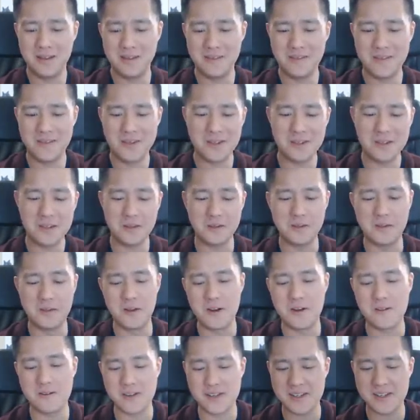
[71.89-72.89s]
feel a little
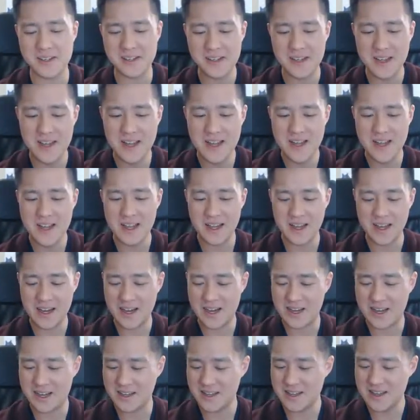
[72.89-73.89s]
nervous,
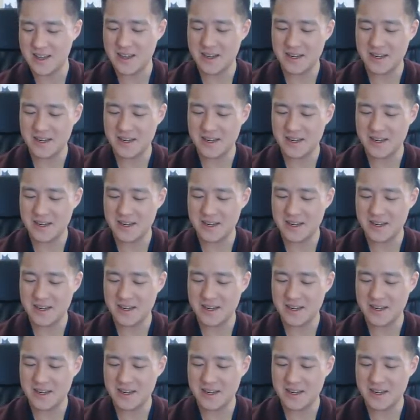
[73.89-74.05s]
uh,